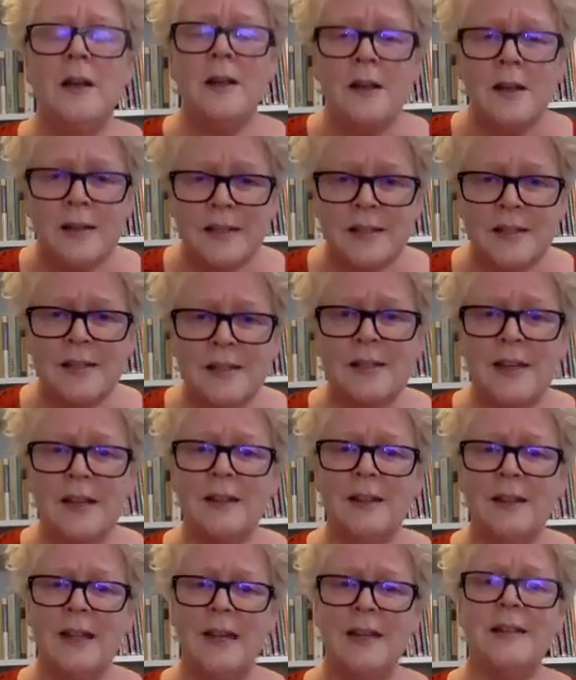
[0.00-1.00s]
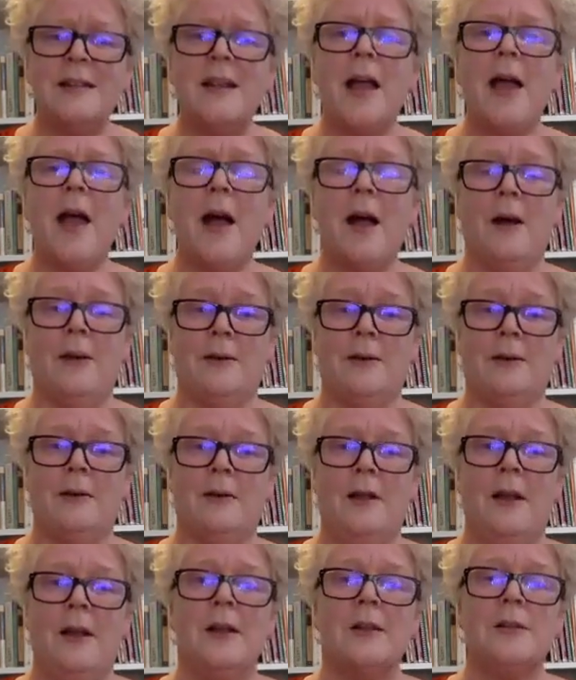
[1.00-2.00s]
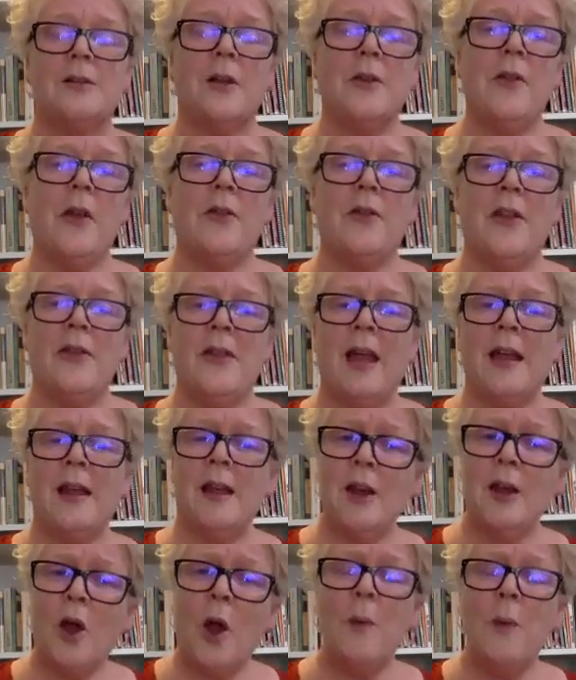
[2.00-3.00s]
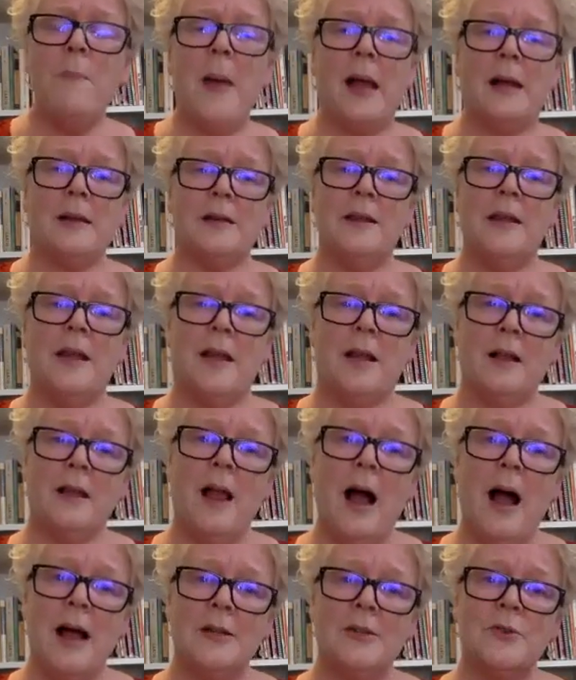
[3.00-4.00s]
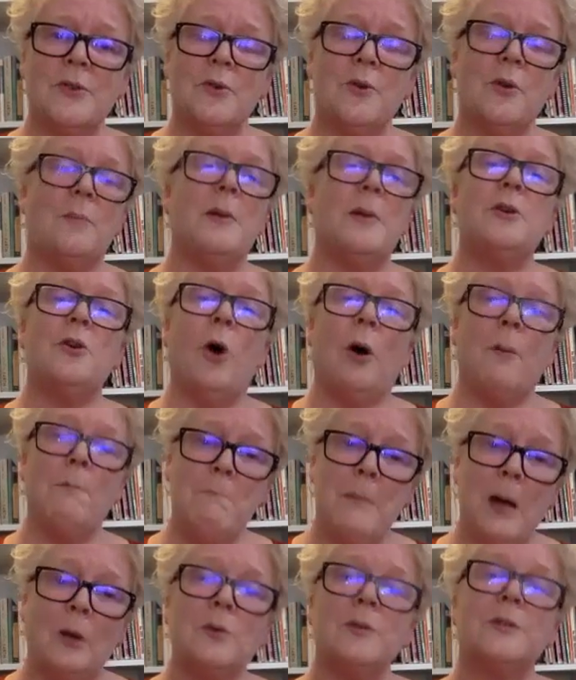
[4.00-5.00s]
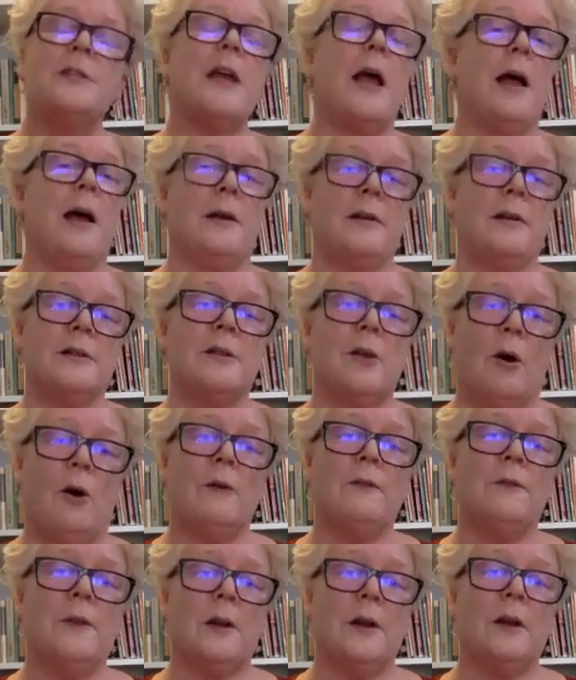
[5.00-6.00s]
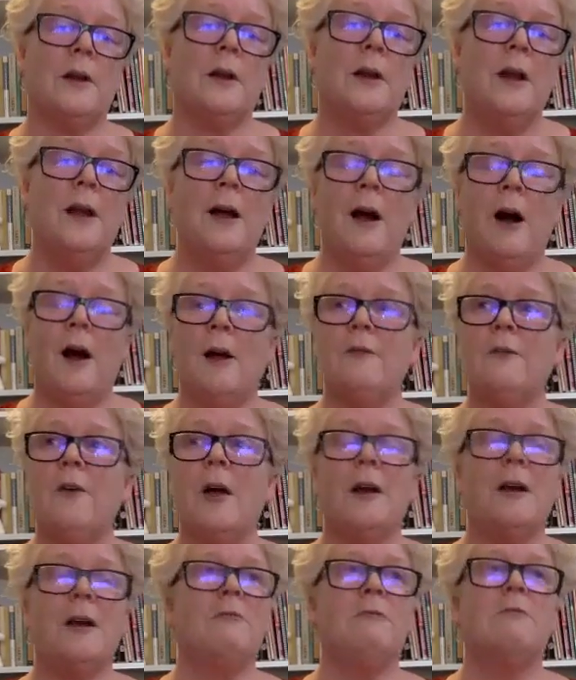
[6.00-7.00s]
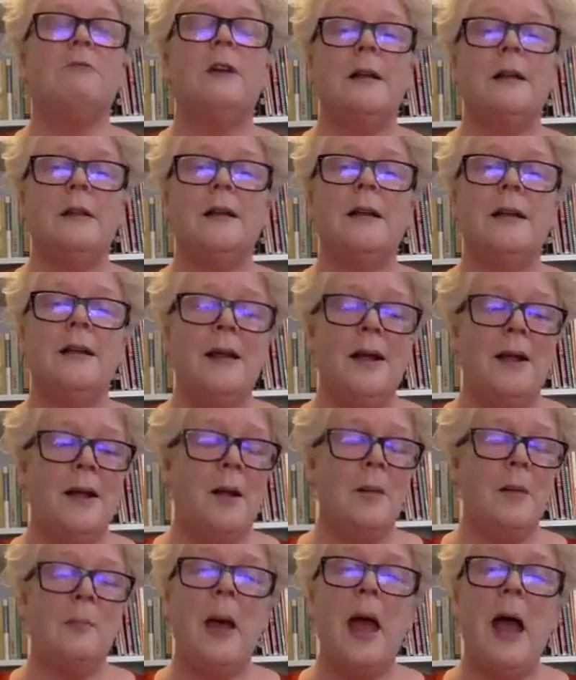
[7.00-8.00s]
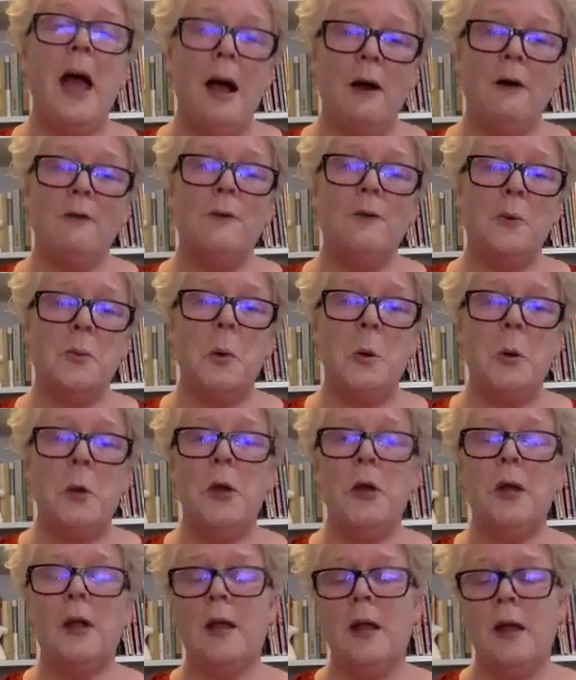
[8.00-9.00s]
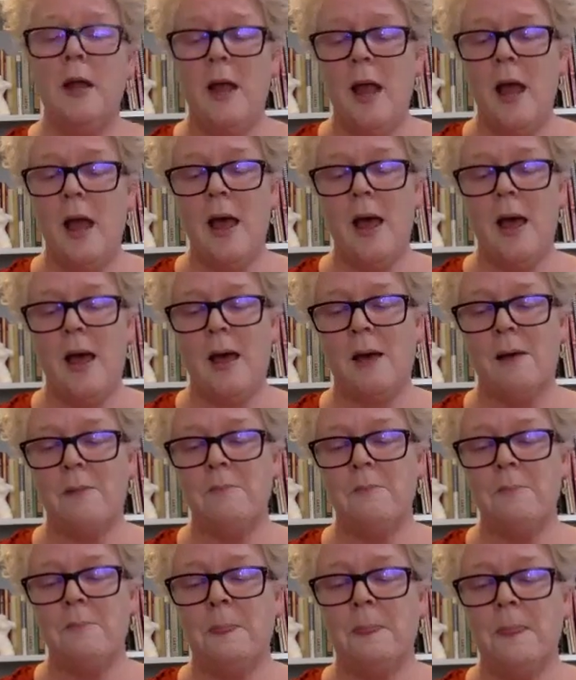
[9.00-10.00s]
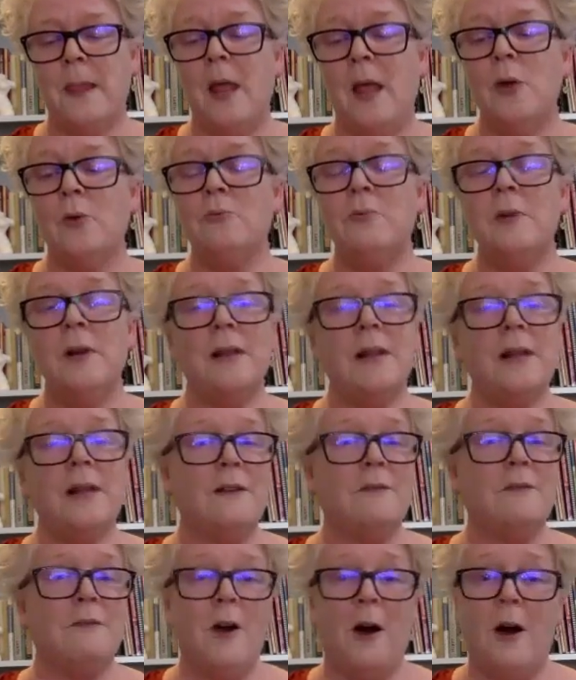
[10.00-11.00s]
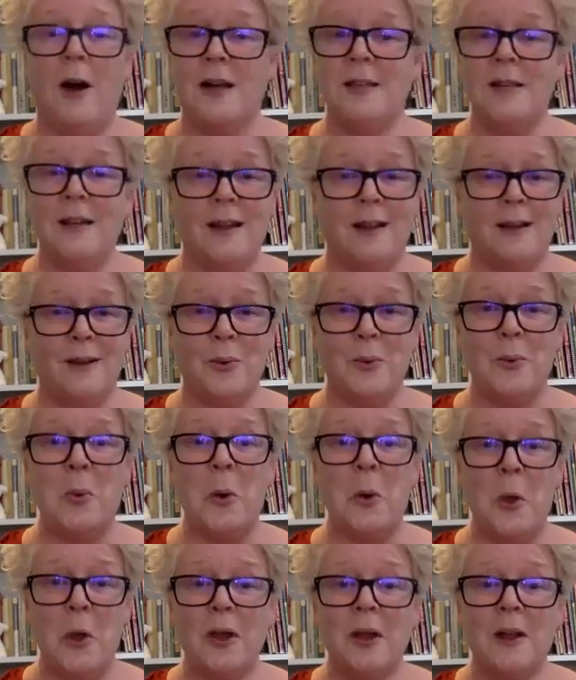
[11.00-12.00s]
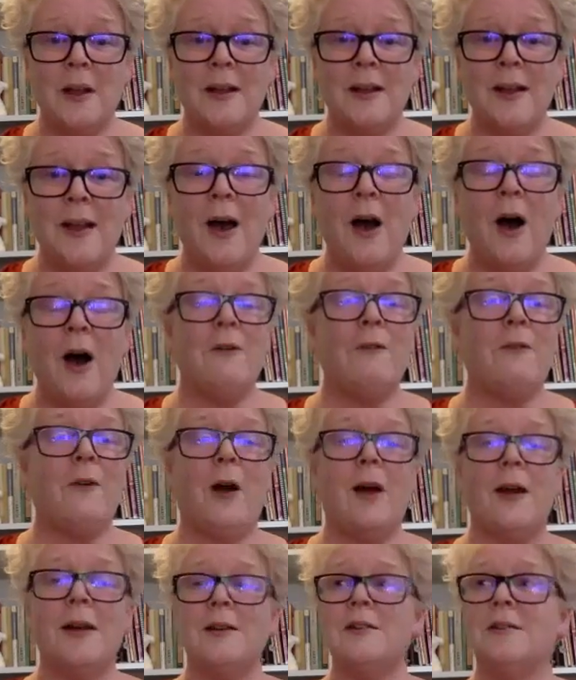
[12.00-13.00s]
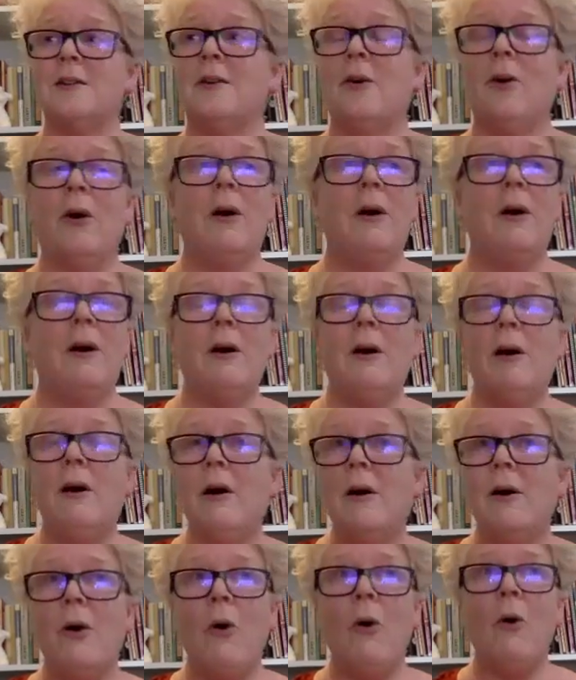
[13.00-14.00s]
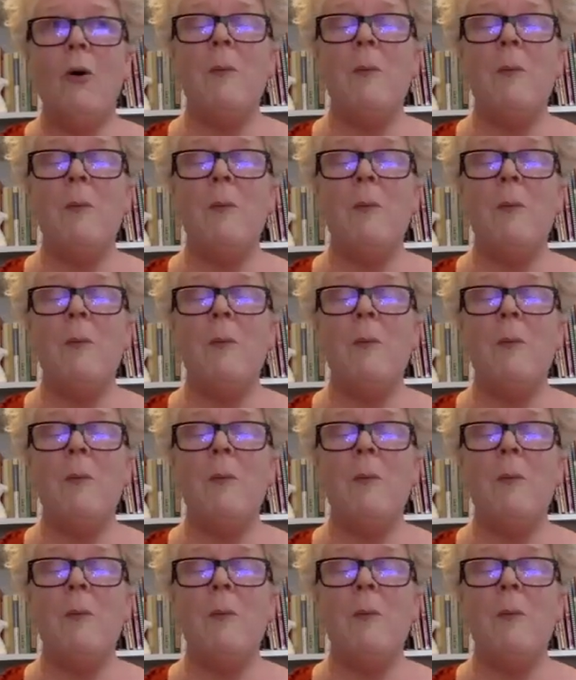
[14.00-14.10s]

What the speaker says: settling down so that then they can go back to their classroom and not melt down as often. I find it really powerful work, really inviting work. I find all